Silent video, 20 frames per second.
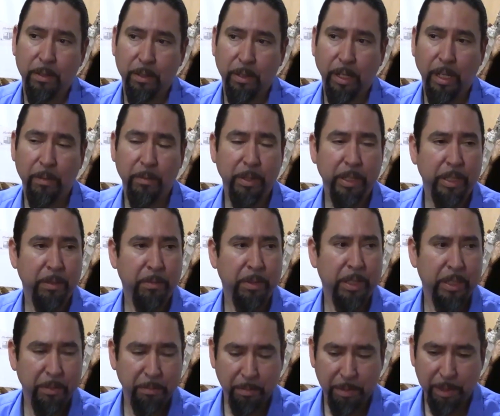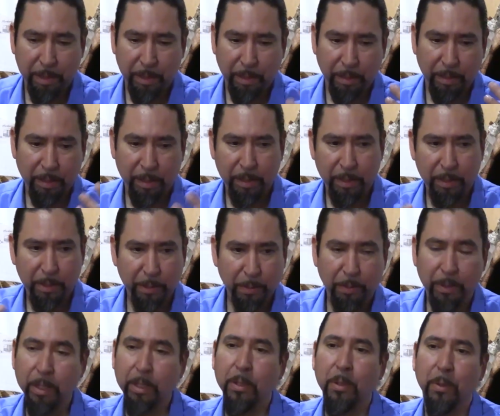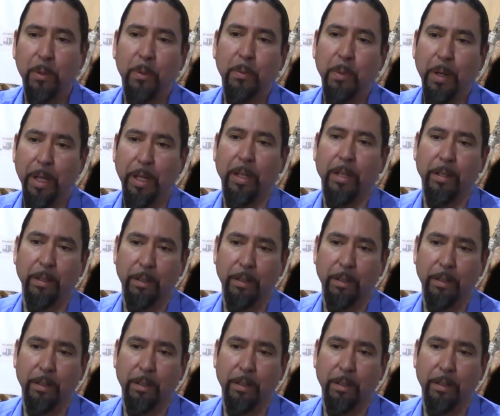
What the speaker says: And we do it in a good way.